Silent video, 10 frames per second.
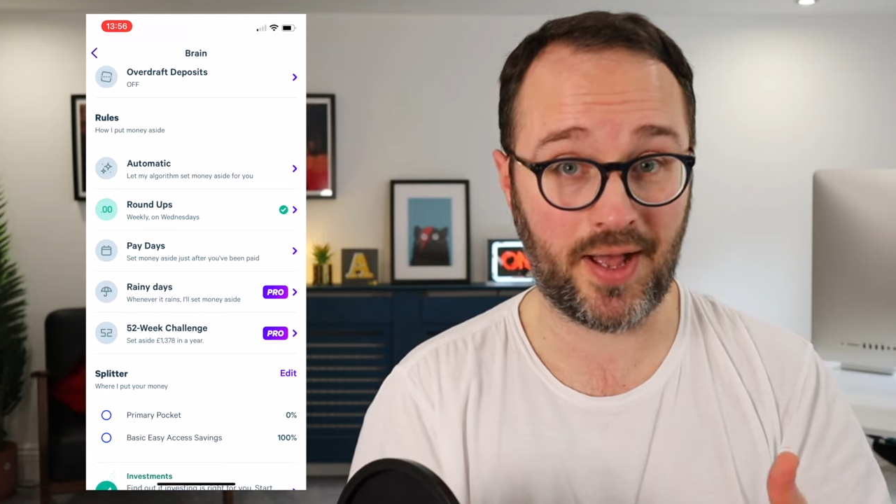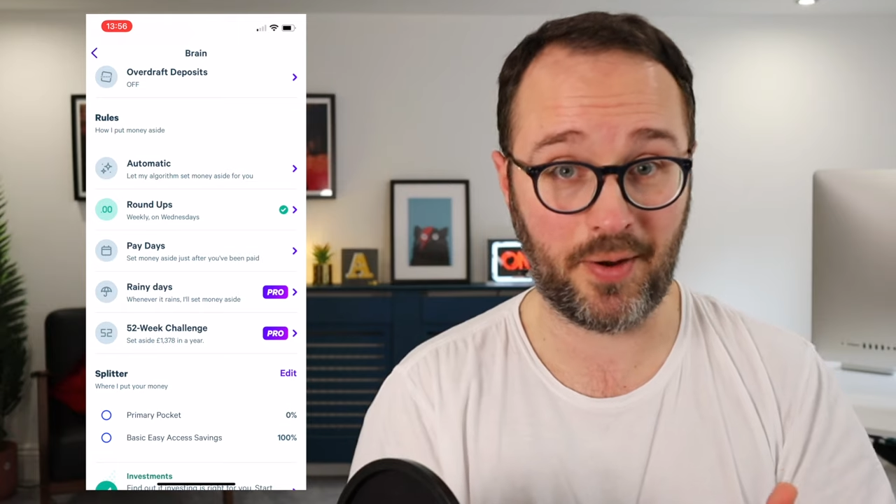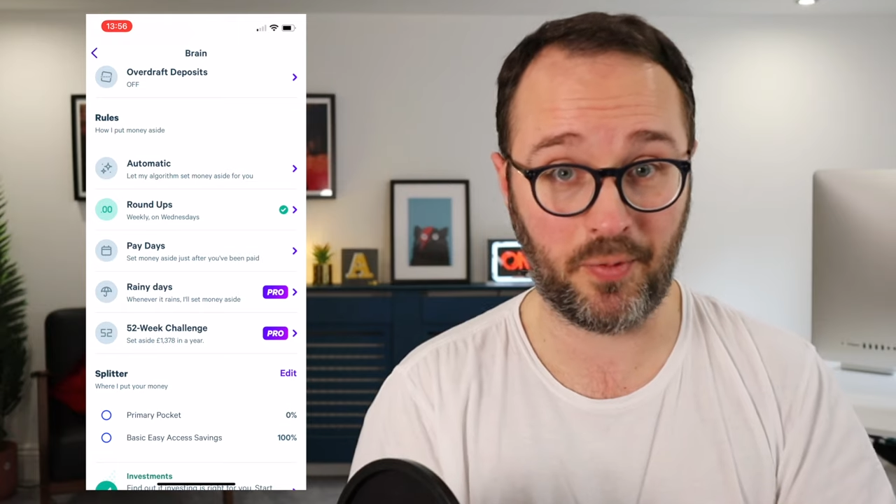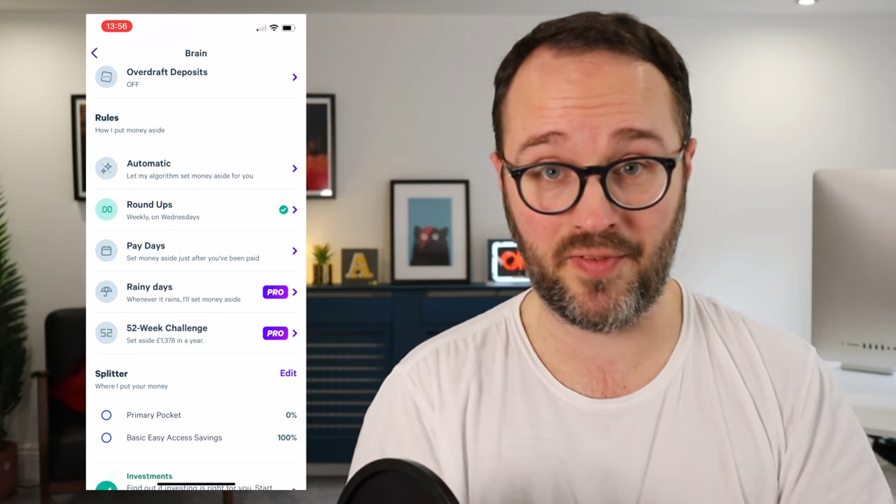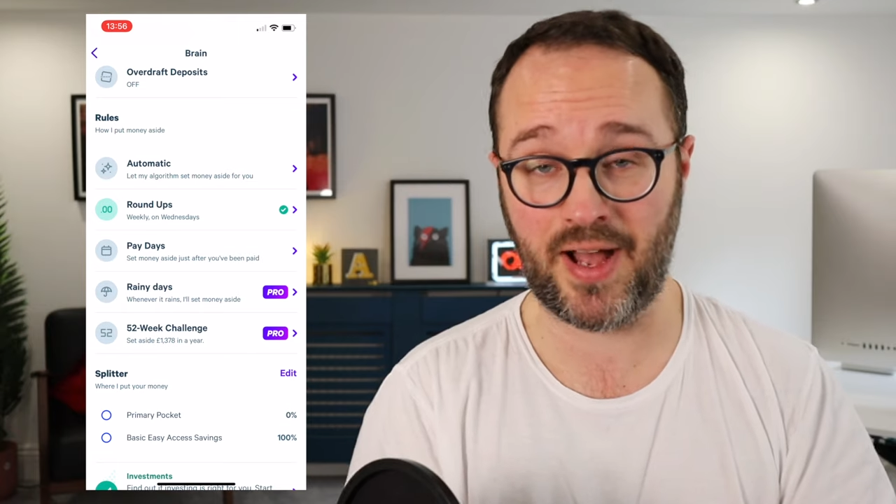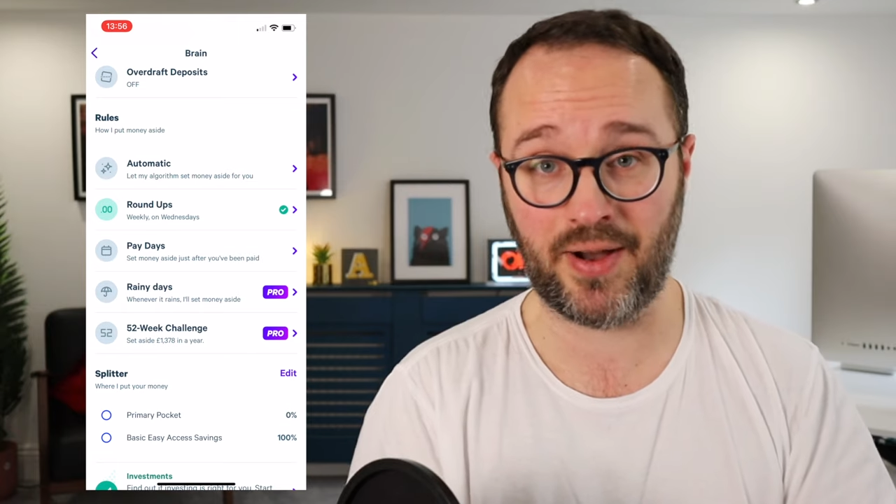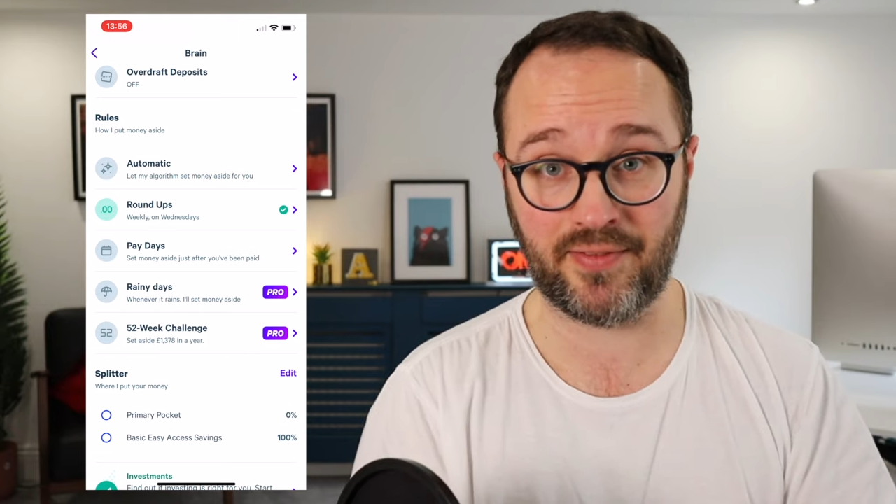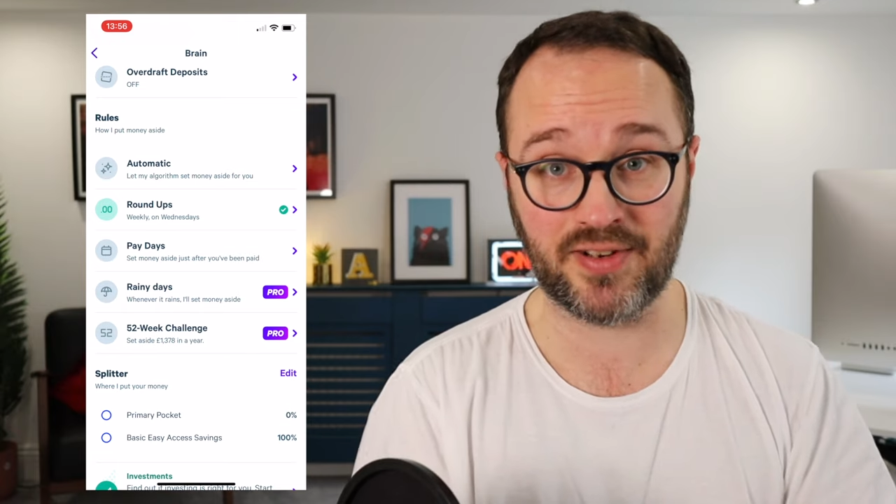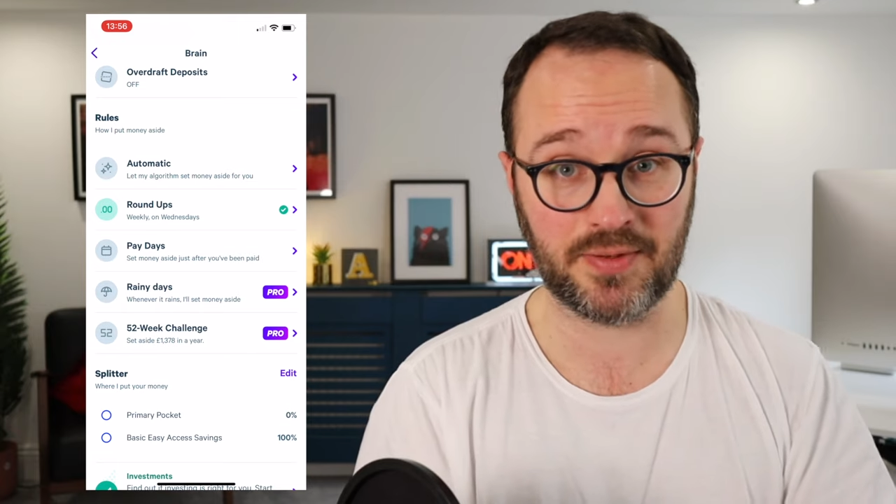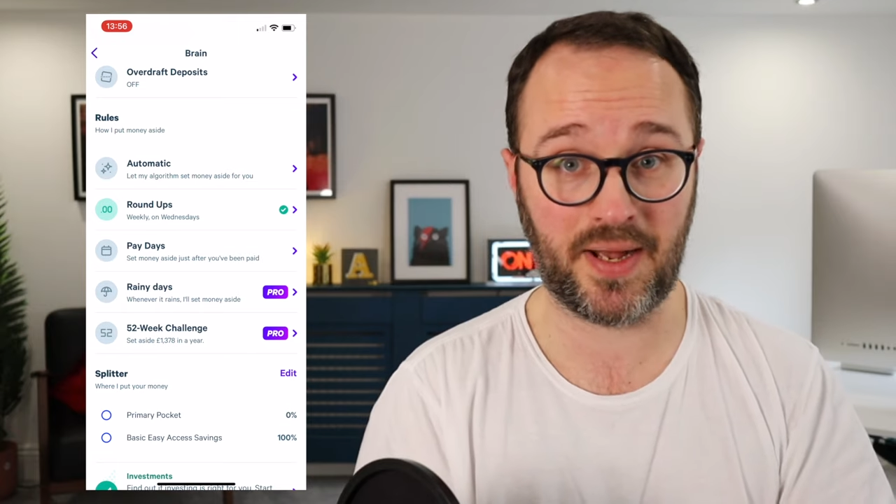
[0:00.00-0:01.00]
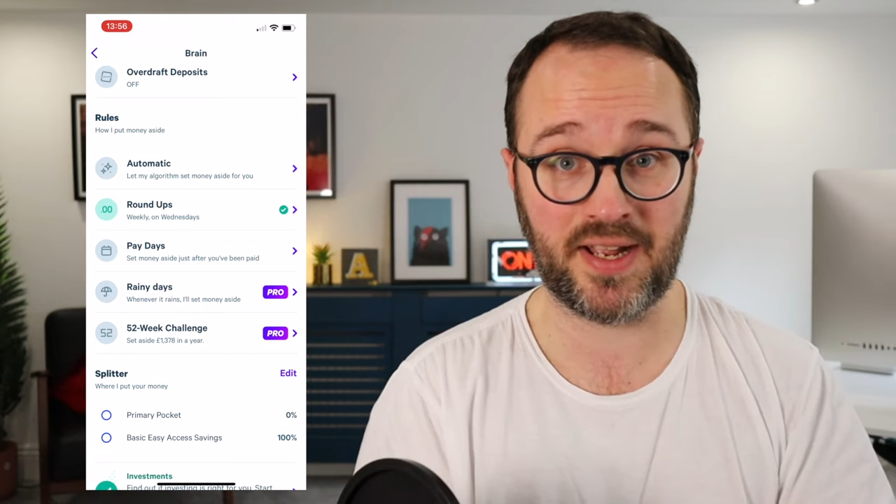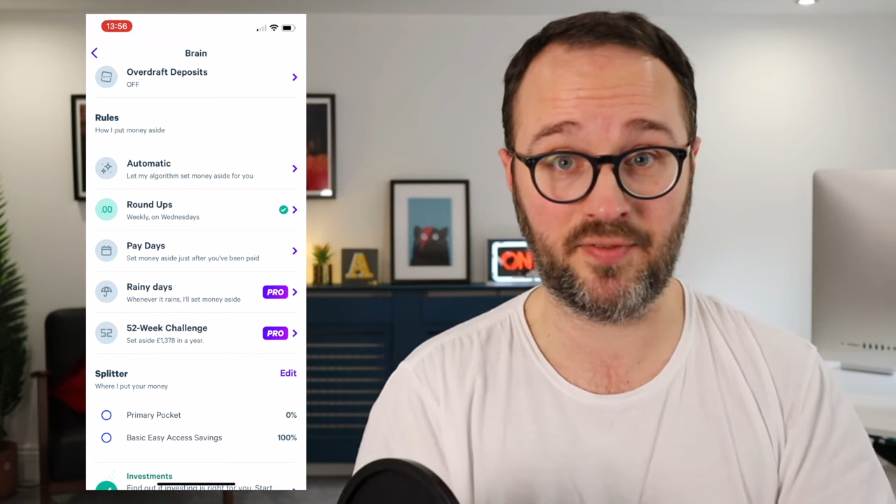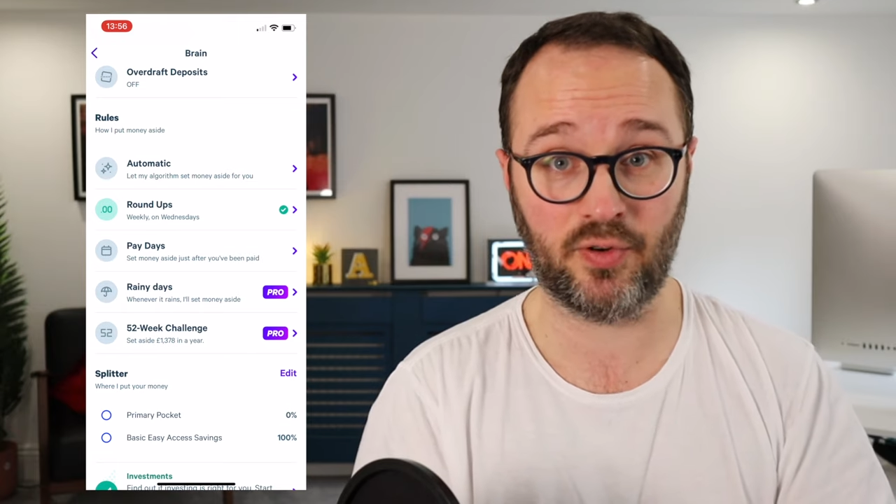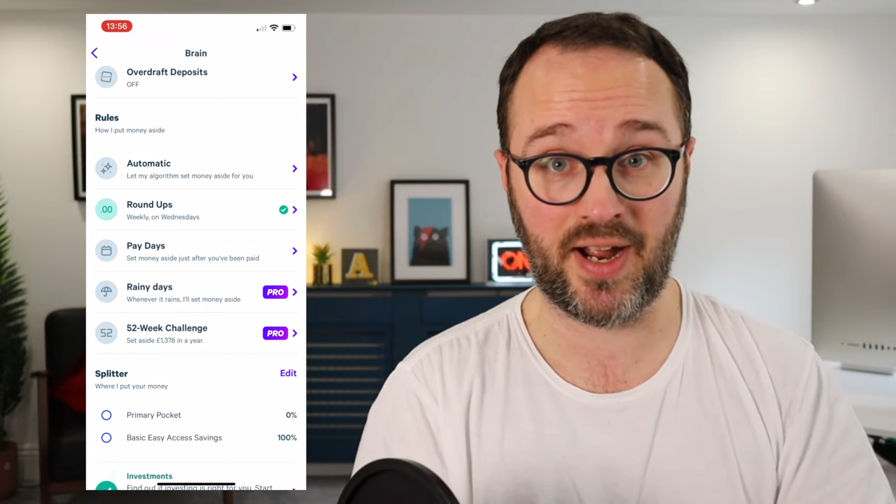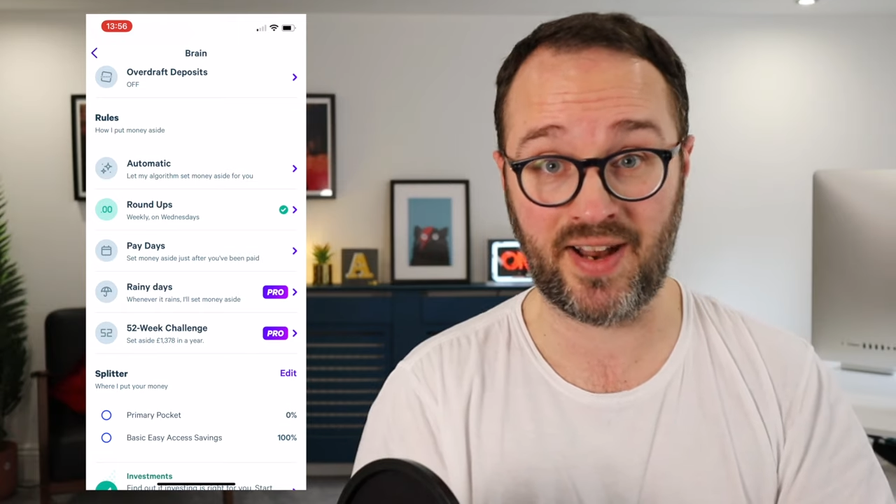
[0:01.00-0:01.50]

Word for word: without having to pay for it.